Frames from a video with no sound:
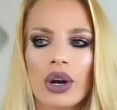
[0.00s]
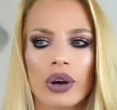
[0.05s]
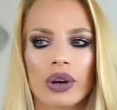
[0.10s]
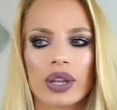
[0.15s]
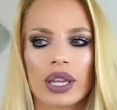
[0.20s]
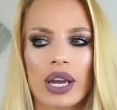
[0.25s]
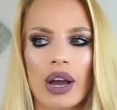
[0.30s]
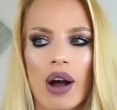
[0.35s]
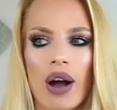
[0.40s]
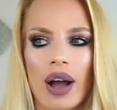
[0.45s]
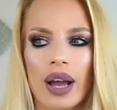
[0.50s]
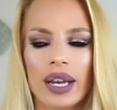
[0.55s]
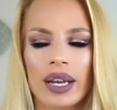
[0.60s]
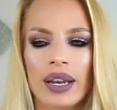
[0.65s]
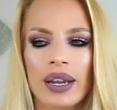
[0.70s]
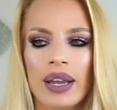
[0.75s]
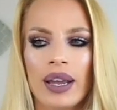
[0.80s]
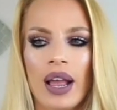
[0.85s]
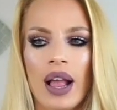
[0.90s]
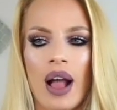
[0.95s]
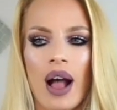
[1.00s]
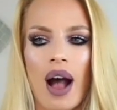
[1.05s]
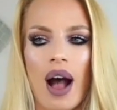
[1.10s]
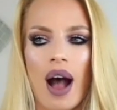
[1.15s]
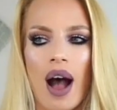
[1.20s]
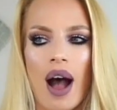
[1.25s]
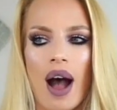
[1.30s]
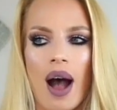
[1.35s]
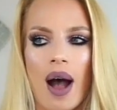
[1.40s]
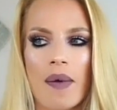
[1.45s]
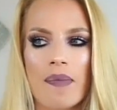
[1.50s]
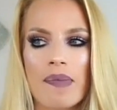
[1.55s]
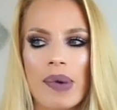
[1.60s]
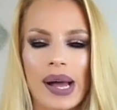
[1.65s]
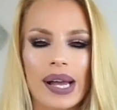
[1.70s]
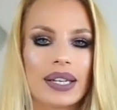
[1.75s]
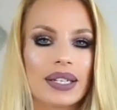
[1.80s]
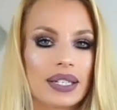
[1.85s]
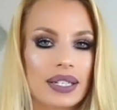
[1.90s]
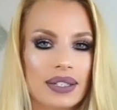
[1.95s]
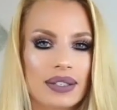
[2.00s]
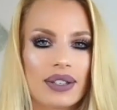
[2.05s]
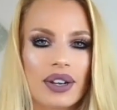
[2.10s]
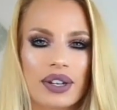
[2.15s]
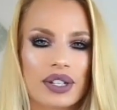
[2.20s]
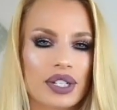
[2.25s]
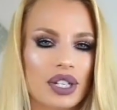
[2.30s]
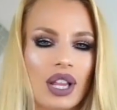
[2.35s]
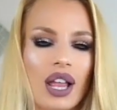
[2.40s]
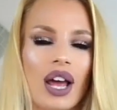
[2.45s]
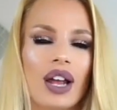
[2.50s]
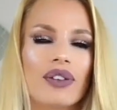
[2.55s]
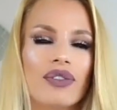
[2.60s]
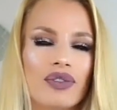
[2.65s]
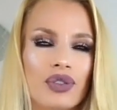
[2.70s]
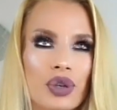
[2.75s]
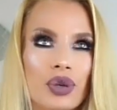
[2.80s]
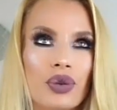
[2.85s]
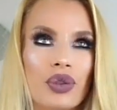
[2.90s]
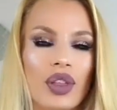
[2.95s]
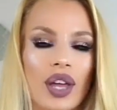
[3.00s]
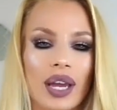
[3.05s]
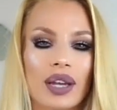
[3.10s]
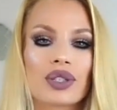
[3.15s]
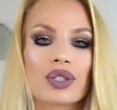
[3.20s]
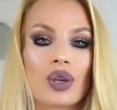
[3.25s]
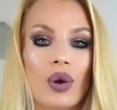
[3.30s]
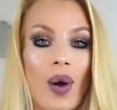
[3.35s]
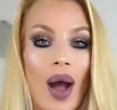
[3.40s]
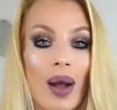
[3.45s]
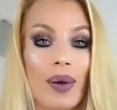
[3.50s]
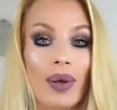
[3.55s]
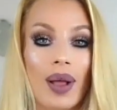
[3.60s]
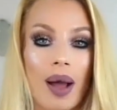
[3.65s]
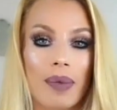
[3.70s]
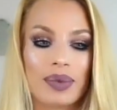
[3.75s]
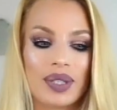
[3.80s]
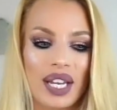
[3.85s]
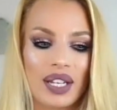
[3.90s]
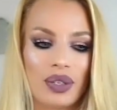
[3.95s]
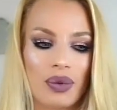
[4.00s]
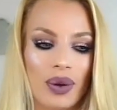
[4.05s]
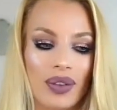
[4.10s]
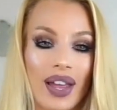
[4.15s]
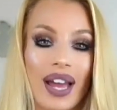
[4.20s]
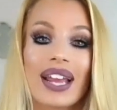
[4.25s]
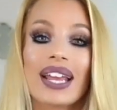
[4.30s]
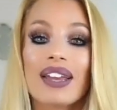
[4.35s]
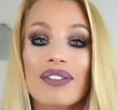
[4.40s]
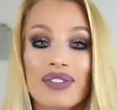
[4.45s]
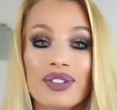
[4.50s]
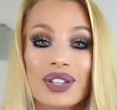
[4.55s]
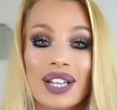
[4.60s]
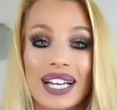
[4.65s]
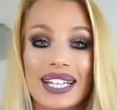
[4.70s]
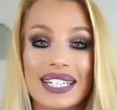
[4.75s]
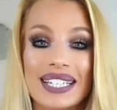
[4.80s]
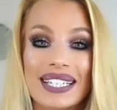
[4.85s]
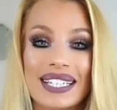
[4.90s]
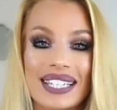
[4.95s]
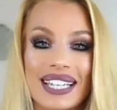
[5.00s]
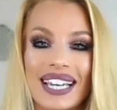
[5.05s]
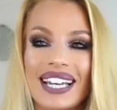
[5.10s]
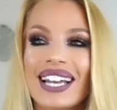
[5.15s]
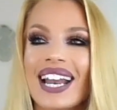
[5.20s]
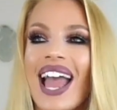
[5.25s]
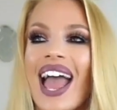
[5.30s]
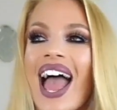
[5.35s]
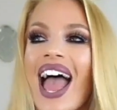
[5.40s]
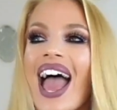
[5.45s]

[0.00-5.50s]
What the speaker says: early on, but there's a lot of new things, so I will update you on that if you'd like to see it.